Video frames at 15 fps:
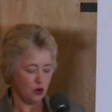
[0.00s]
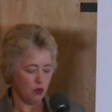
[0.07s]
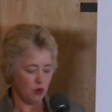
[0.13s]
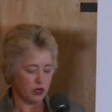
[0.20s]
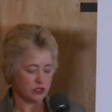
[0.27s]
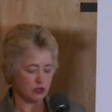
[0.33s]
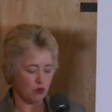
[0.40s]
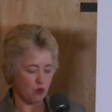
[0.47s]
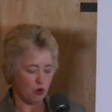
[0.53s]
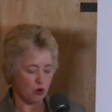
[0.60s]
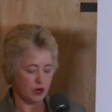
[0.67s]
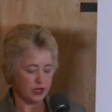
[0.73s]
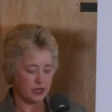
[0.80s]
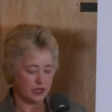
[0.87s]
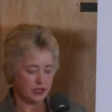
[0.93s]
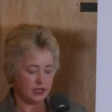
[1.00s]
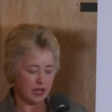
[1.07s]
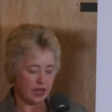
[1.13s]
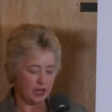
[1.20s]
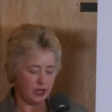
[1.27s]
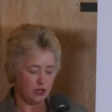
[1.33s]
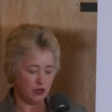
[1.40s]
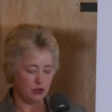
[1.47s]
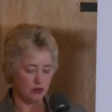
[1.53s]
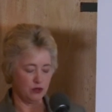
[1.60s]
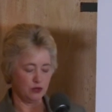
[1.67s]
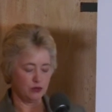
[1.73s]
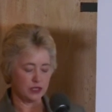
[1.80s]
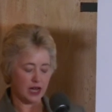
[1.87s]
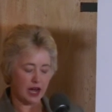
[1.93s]
was awarded a
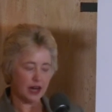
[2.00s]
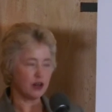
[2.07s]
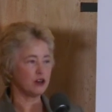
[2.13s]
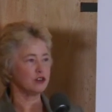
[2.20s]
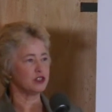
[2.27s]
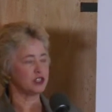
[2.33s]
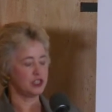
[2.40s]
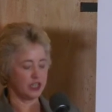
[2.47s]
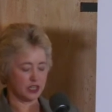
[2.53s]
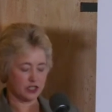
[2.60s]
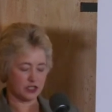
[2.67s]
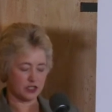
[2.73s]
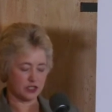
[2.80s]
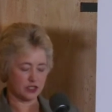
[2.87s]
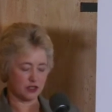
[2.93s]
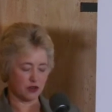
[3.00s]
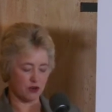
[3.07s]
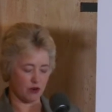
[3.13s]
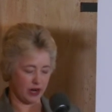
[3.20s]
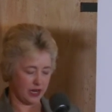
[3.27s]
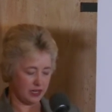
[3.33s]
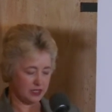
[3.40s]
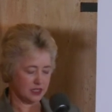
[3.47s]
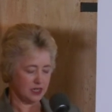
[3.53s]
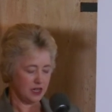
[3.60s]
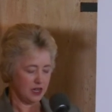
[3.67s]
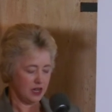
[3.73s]
new Tiger 6 grant